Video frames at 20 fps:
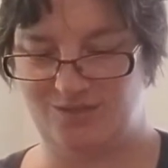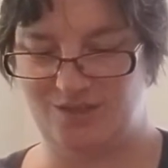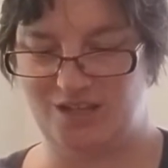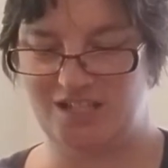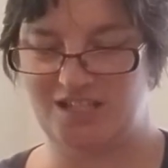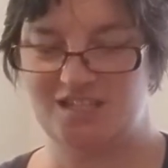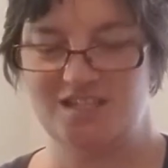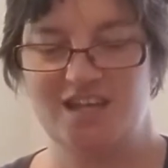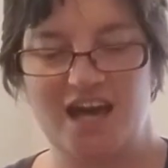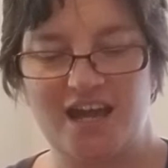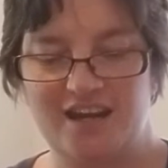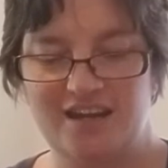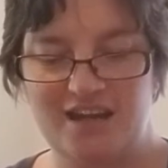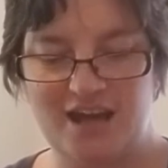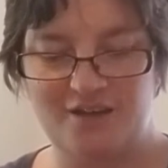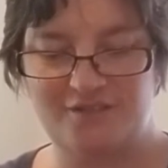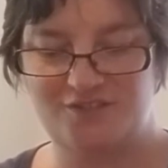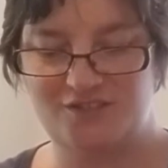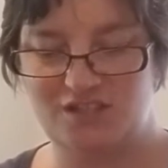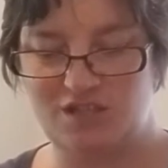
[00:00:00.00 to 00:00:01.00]
it's not
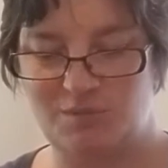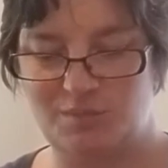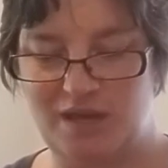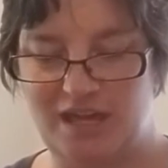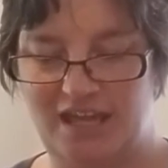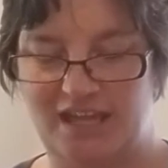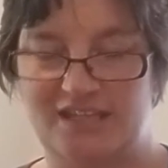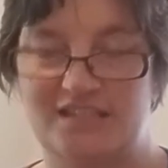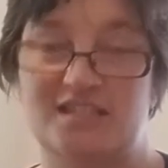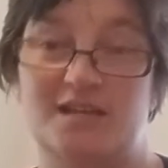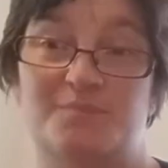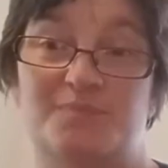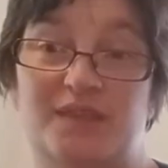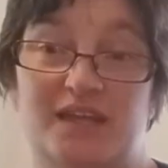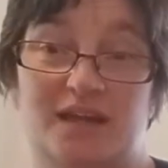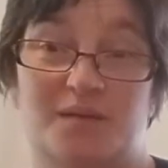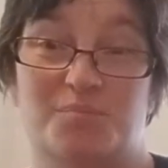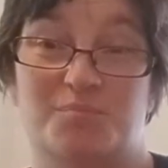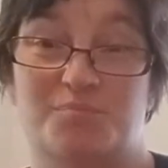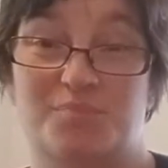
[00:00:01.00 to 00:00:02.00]
enough to make
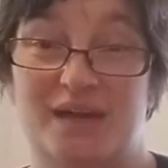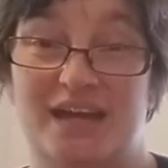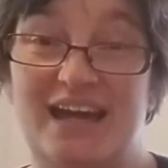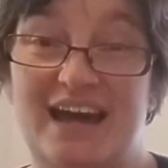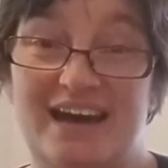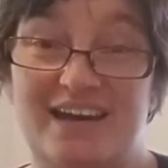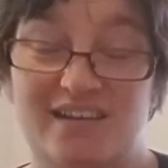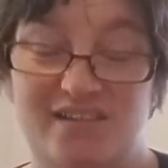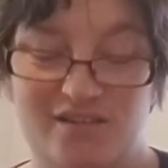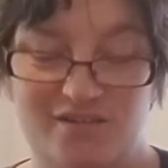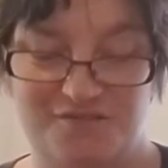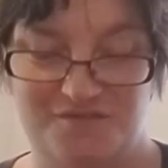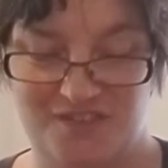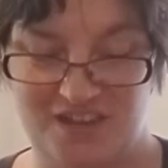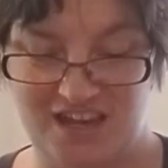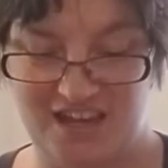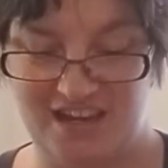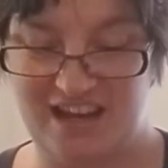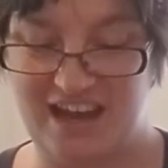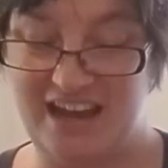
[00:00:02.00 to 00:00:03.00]
something big out of,
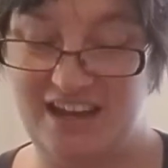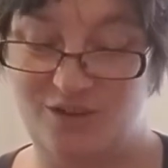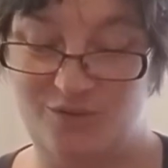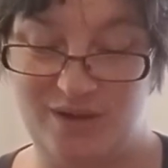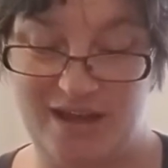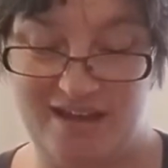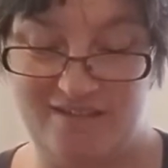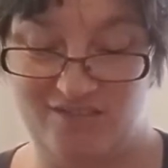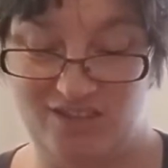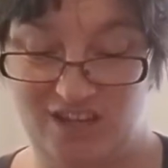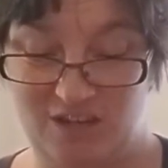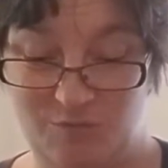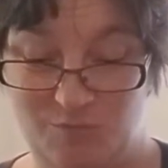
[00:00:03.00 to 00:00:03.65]
and I don't have any